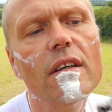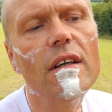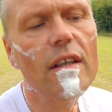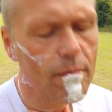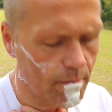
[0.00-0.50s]

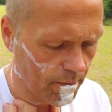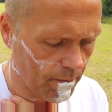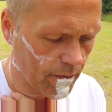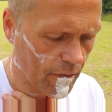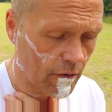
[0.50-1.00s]

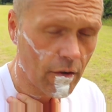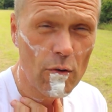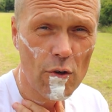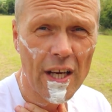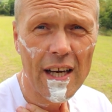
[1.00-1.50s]
So
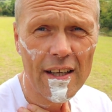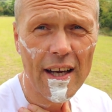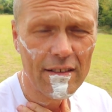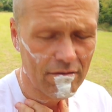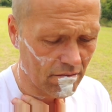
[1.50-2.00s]
you can
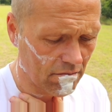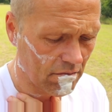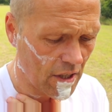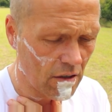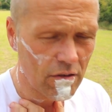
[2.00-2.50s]
get,
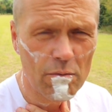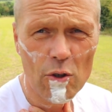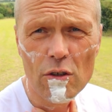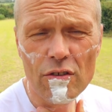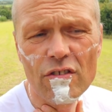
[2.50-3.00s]
you know, some
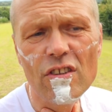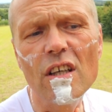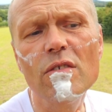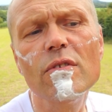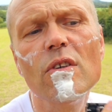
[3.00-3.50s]
good
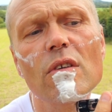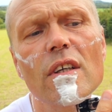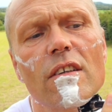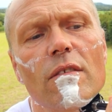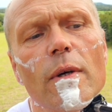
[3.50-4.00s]
stuff,
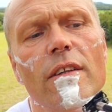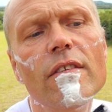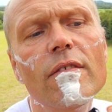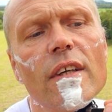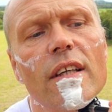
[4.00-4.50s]
not
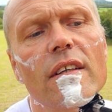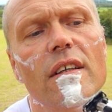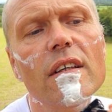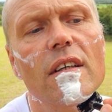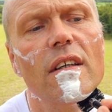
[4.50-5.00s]
expensively.
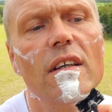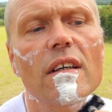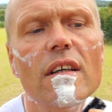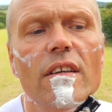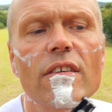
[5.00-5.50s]

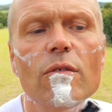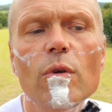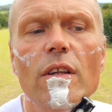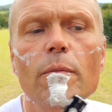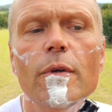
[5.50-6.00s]
And this is
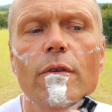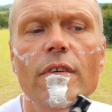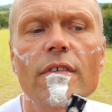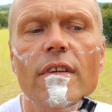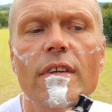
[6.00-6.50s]
one of the
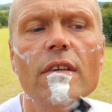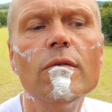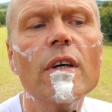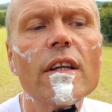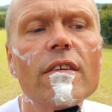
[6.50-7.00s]
beauties, I think,
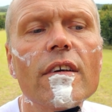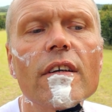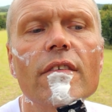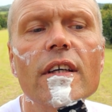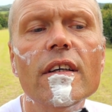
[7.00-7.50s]
of wet
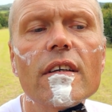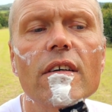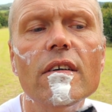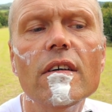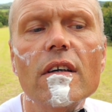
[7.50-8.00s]
shaving
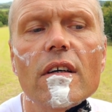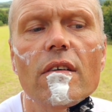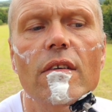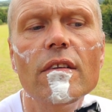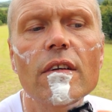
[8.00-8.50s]

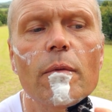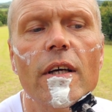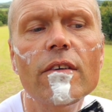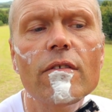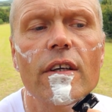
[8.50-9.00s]
with a
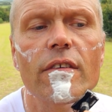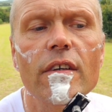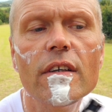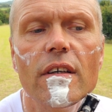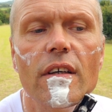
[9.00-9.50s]
double-edged
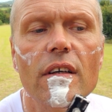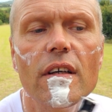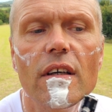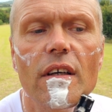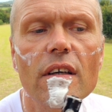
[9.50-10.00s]
razor.
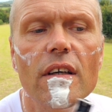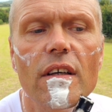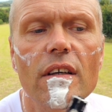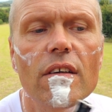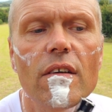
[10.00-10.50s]

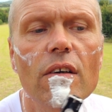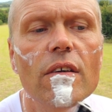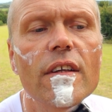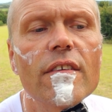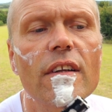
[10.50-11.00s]
You
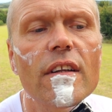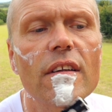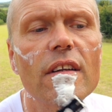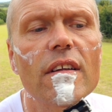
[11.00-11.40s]
learn these little